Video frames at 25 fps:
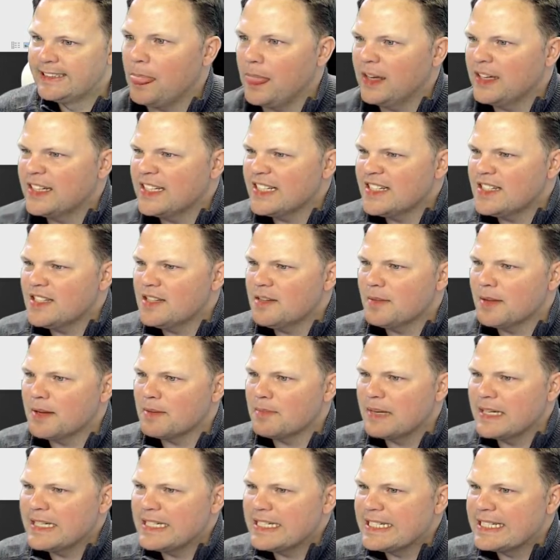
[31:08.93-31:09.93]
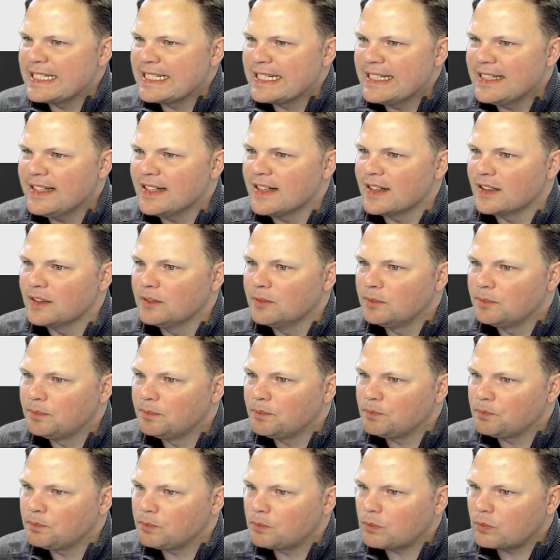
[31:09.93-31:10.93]
doesn't seem like much is in there.
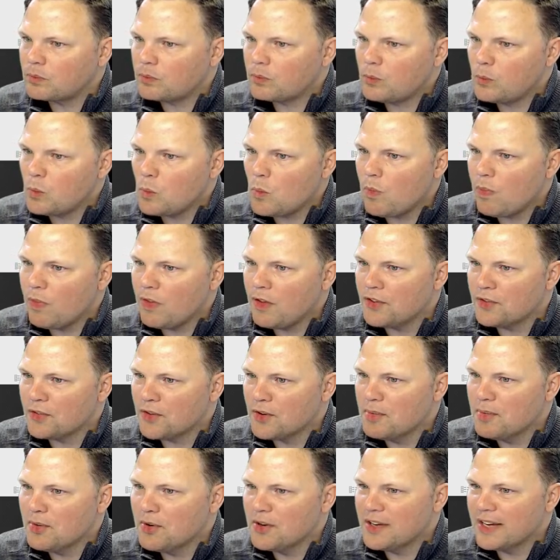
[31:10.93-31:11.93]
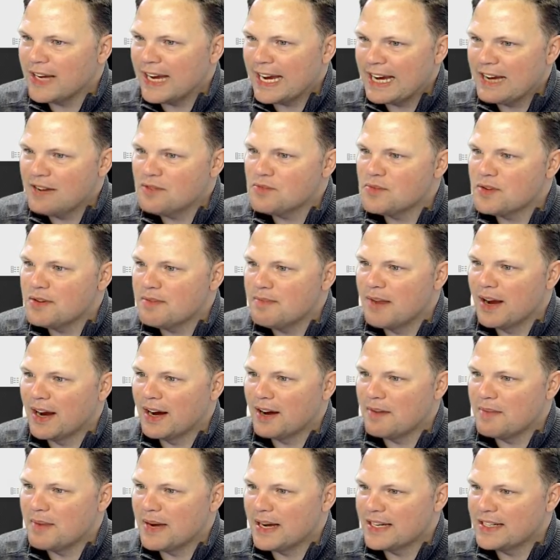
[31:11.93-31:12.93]
3.81
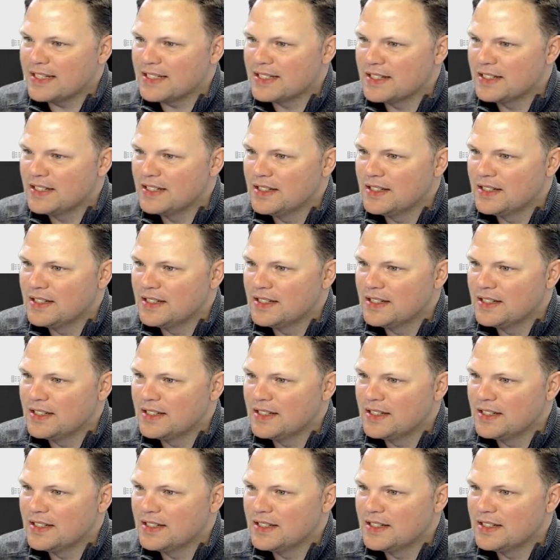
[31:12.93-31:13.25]
megabytes.